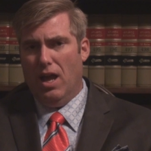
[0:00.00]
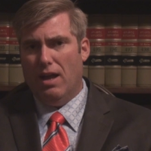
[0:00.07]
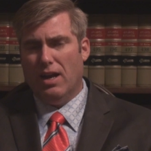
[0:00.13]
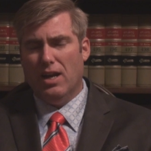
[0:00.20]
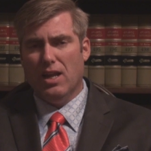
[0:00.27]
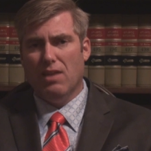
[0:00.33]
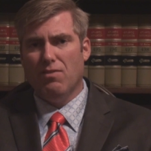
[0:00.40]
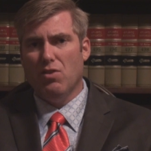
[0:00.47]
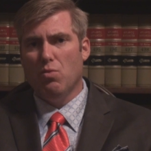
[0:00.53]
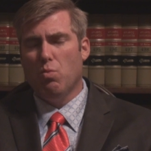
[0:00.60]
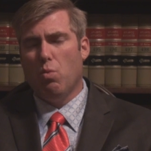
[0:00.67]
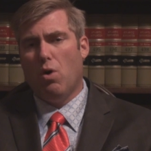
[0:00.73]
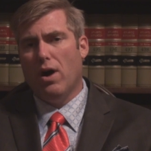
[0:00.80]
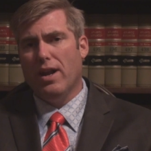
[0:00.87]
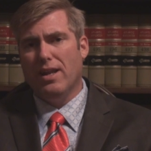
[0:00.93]
I'm going to give you
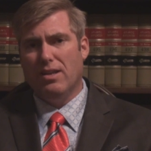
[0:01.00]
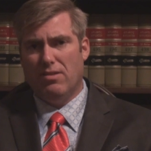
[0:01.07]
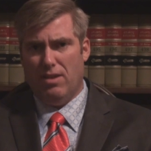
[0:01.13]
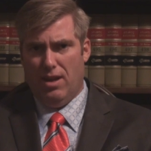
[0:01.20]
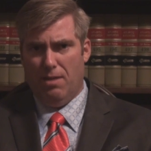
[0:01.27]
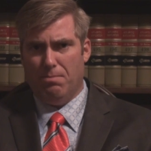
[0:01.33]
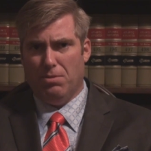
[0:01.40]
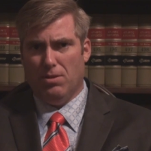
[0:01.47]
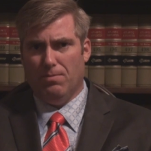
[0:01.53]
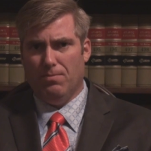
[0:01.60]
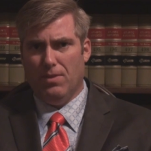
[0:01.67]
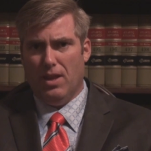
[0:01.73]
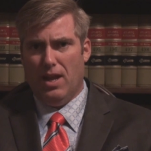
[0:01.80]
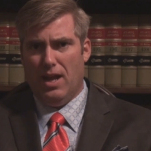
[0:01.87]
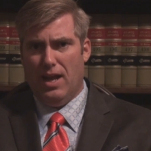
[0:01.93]
one
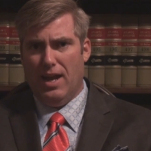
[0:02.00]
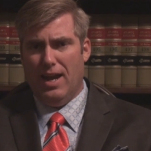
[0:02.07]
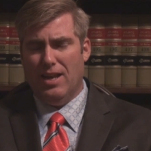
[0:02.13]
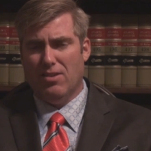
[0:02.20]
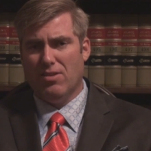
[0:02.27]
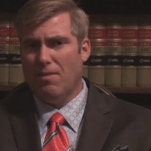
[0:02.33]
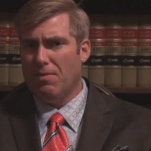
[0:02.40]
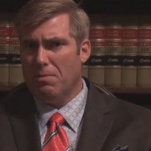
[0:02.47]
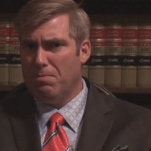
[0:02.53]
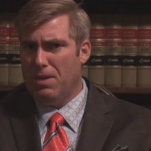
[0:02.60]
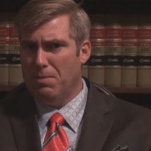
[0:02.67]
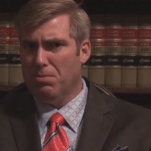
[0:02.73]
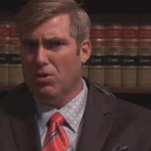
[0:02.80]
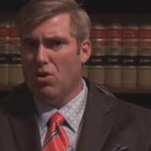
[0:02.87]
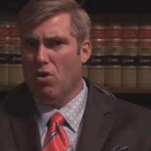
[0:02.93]
example, and it's something
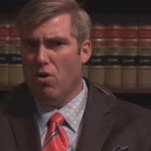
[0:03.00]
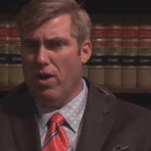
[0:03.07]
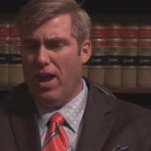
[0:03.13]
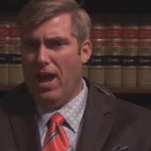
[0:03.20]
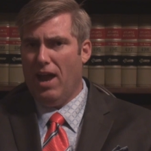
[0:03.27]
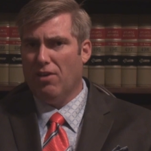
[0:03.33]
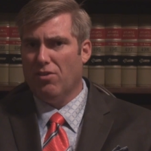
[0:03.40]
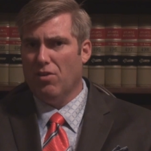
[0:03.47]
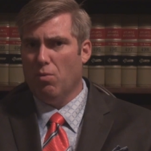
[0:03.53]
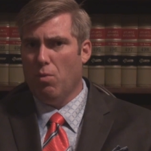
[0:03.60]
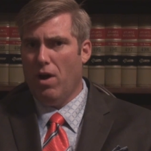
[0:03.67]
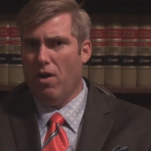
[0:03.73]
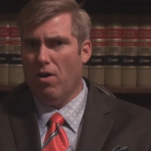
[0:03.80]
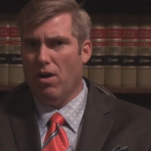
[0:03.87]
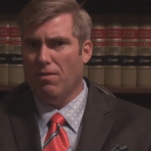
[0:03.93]
people aren't actually
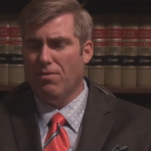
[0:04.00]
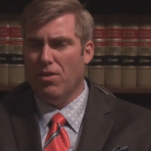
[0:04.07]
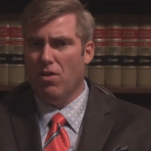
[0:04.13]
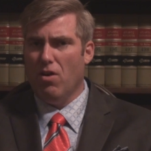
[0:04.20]
aware of.